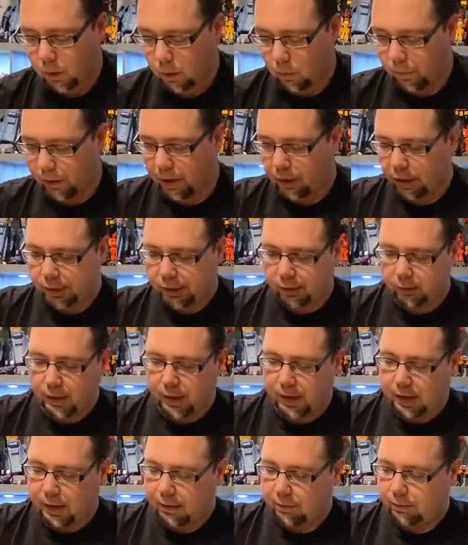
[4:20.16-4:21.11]
We also
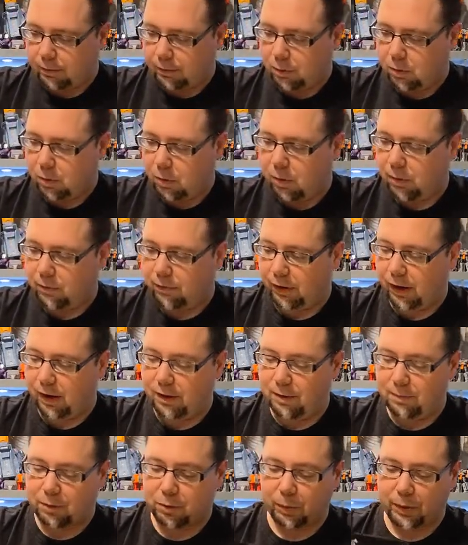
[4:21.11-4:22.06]
have
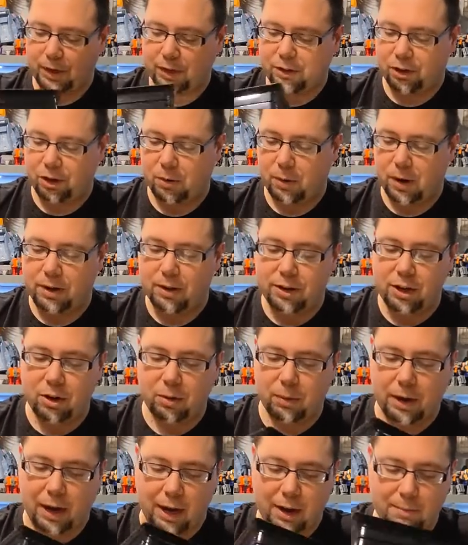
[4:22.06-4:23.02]
volume 22. And you
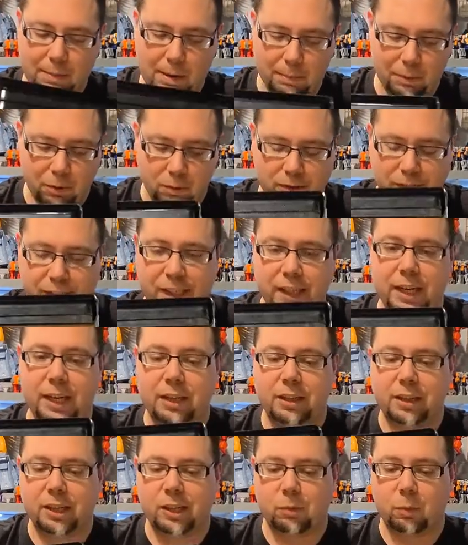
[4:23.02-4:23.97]
know what? I remember
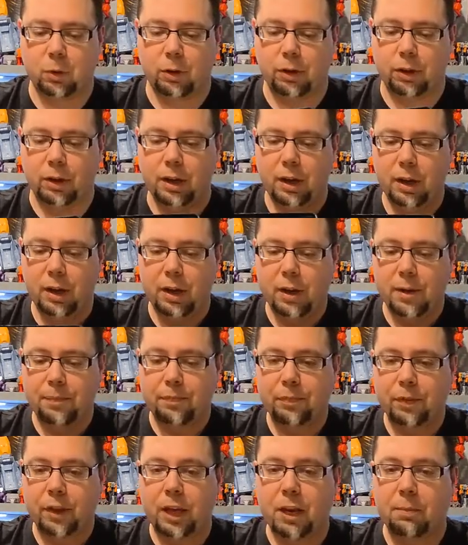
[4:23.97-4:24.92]
seeing this one
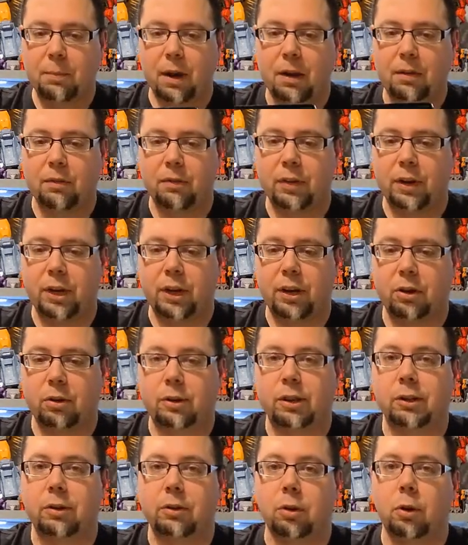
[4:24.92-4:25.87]
in my
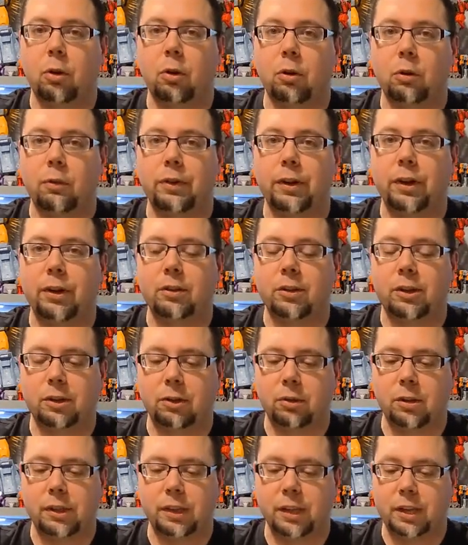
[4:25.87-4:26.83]
local video
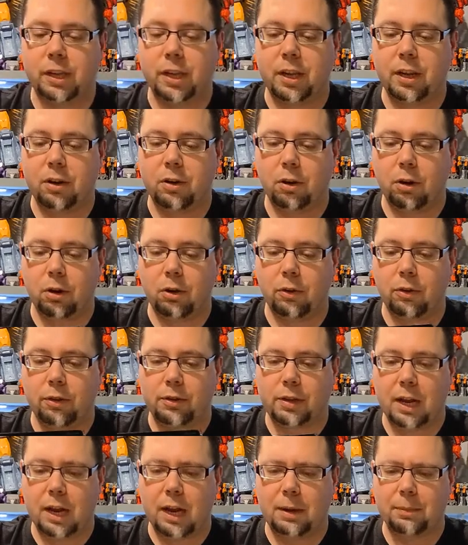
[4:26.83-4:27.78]
store as a kid all the
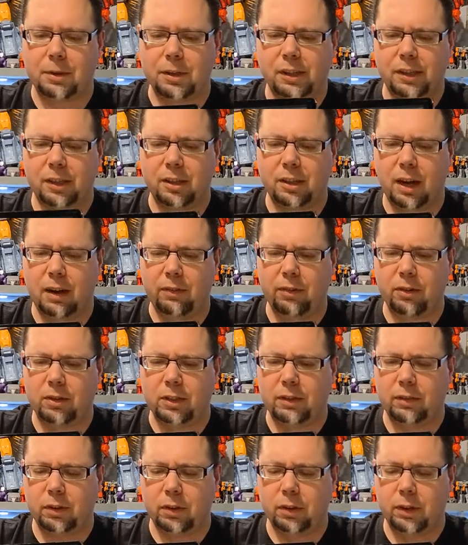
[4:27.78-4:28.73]
time, because the cover
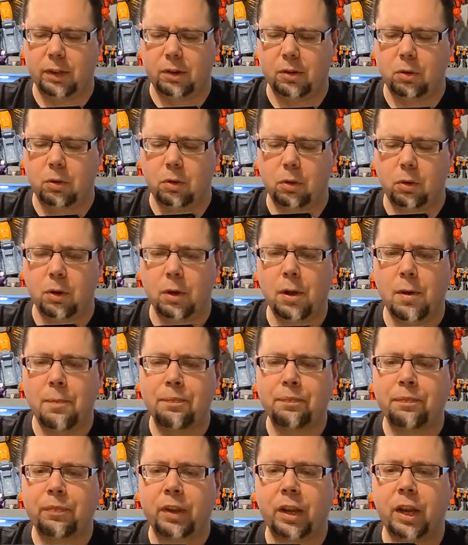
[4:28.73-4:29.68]
is really cool.
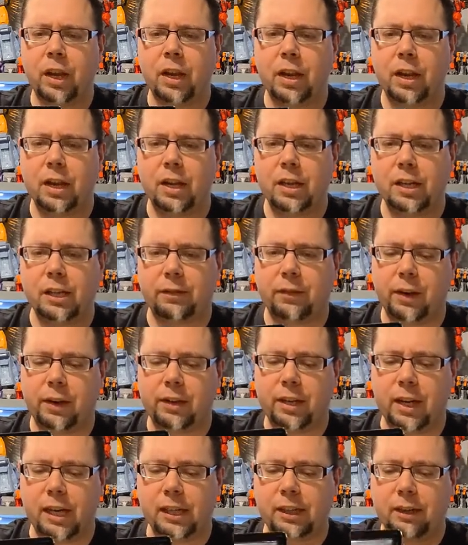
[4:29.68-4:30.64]
It is
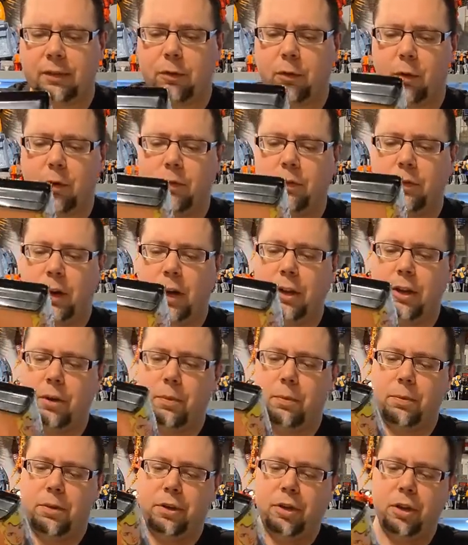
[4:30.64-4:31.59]
Fantastic Four
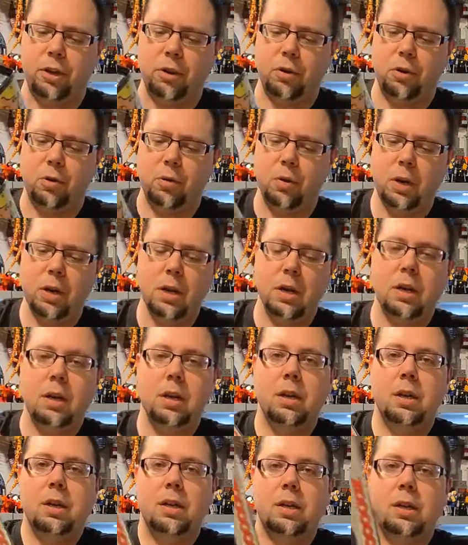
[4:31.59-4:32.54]
volume 2.
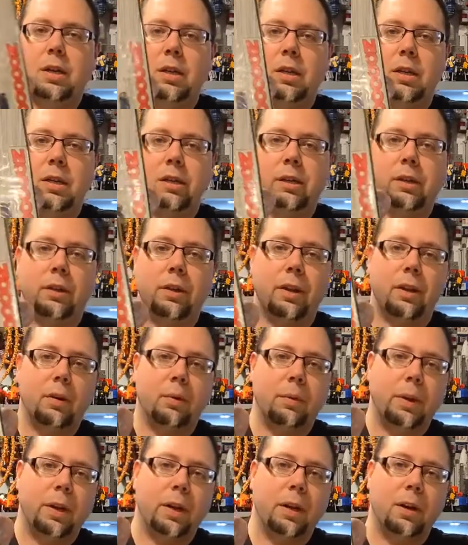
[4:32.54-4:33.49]
So there
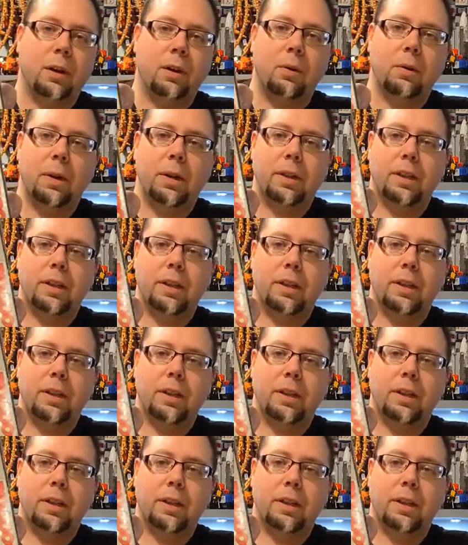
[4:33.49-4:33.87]
we go.